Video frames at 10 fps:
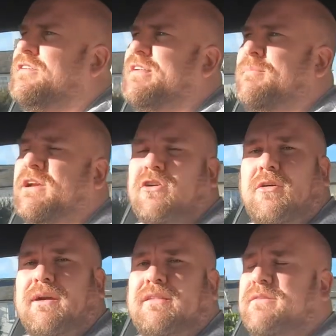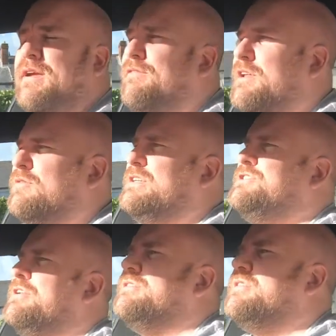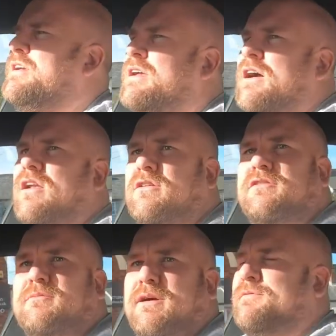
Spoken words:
send me a comment if you have any questions. A lot of my